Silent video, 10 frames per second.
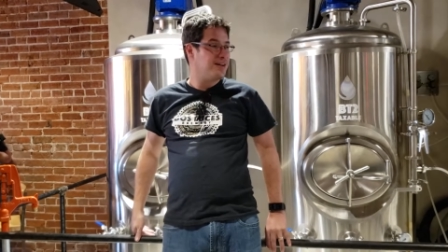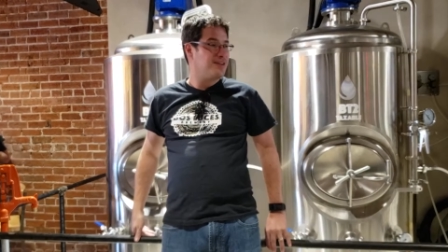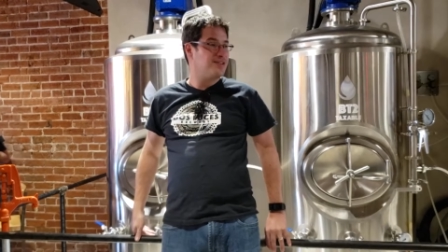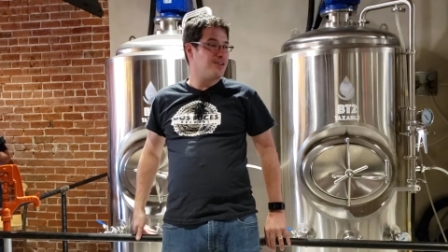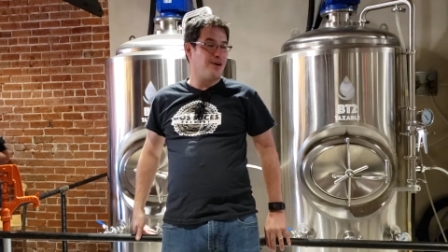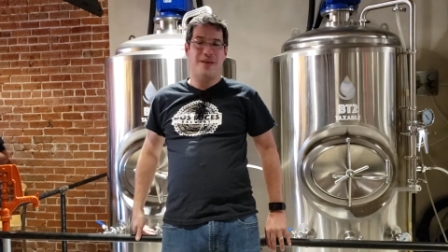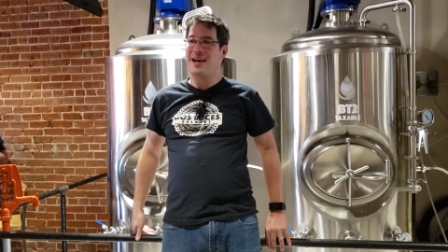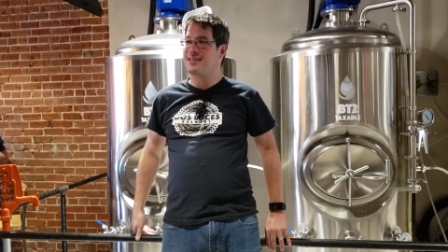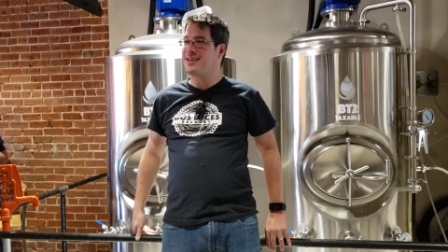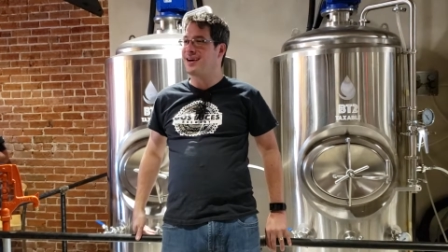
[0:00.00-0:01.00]
So
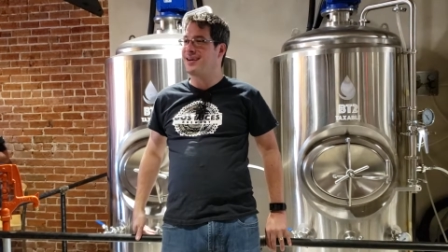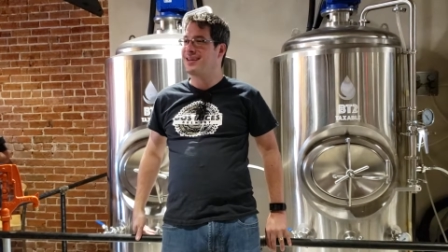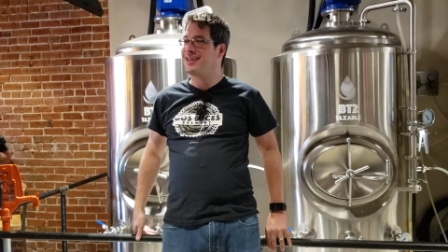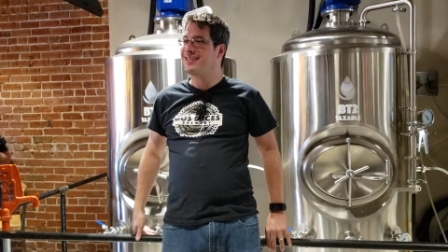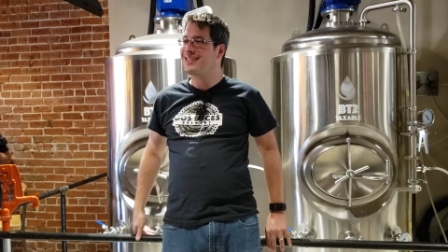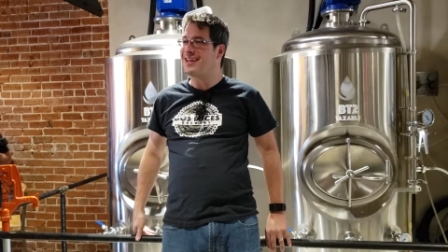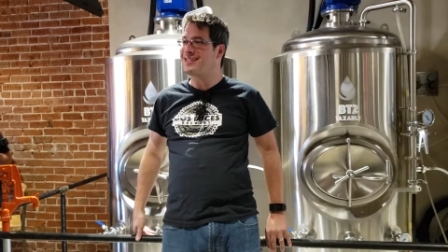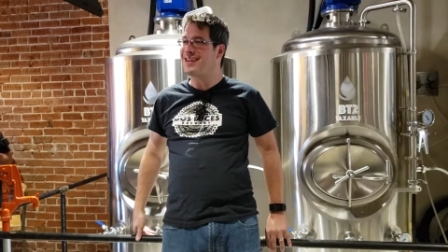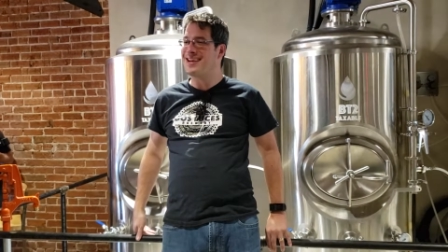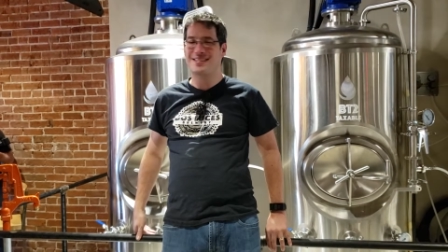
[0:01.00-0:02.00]
that's
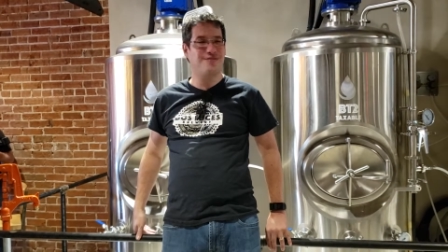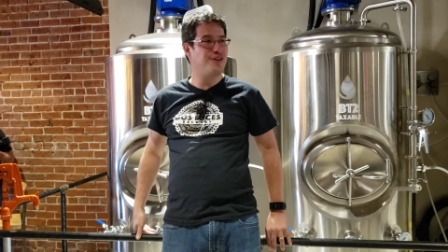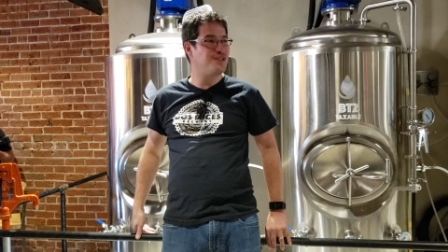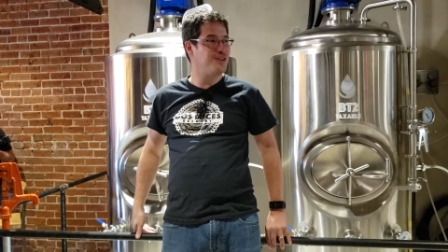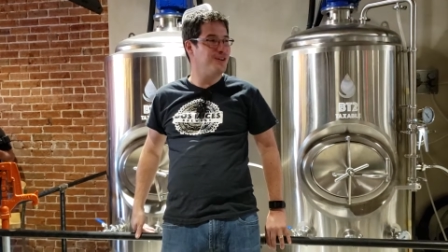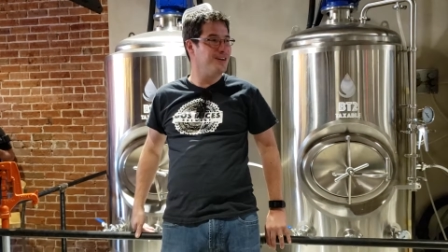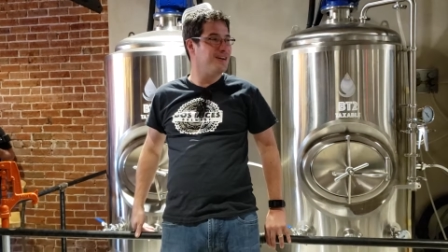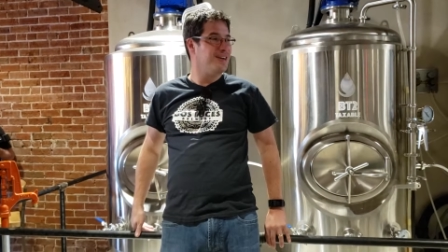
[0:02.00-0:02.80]
a nice feature.